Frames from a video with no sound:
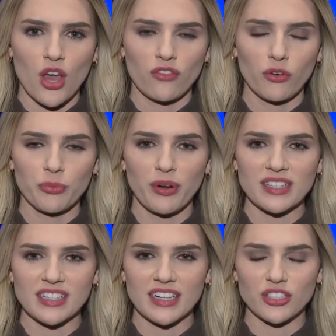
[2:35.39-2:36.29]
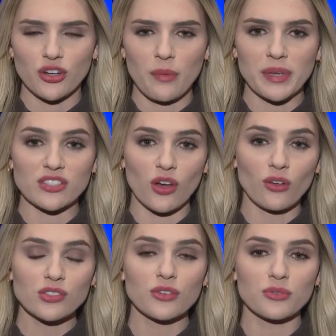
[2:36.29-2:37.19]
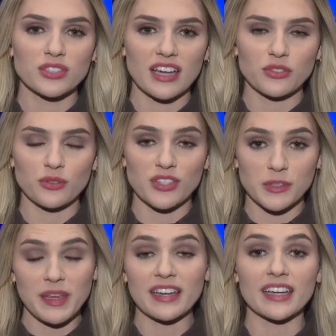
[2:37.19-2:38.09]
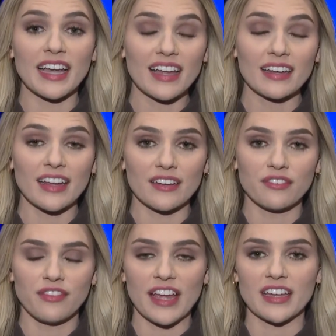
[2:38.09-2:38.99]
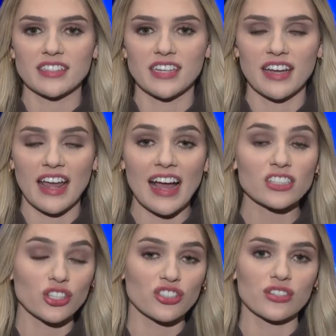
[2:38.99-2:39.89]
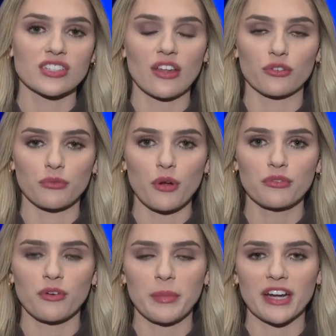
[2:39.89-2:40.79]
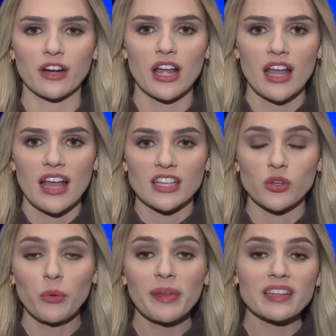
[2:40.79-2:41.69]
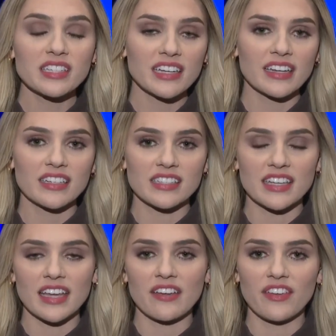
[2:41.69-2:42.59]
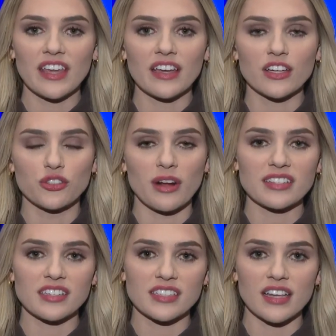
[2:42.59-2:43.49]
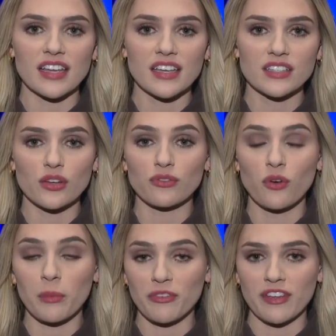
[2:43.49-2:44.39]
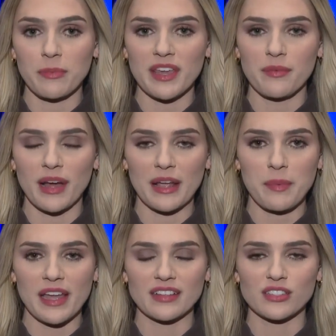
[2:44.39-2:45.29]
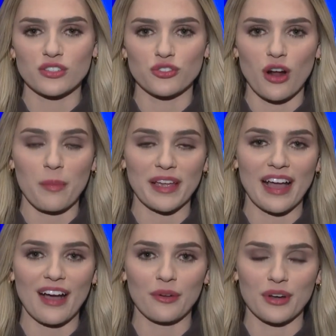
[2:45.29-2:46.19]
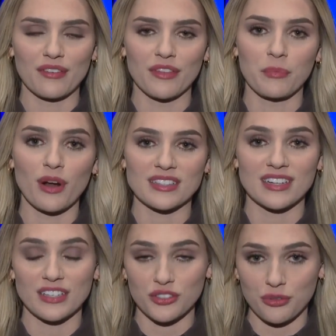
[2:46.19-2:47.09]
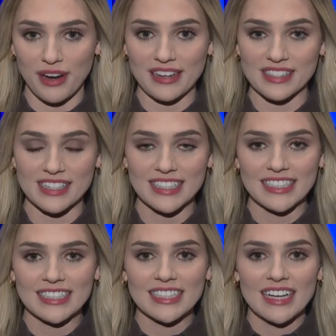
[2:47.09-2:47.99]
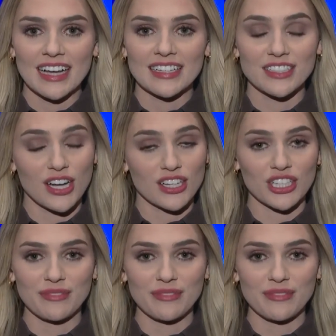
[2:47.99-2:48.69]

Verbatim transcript: Former President Trump is also scheduled to speak again in Vegas today, actually just down the road from here. So we'll be listening in to see if he addresses his former VP, Mike Pence, dropping out of the presidential race. Natasha.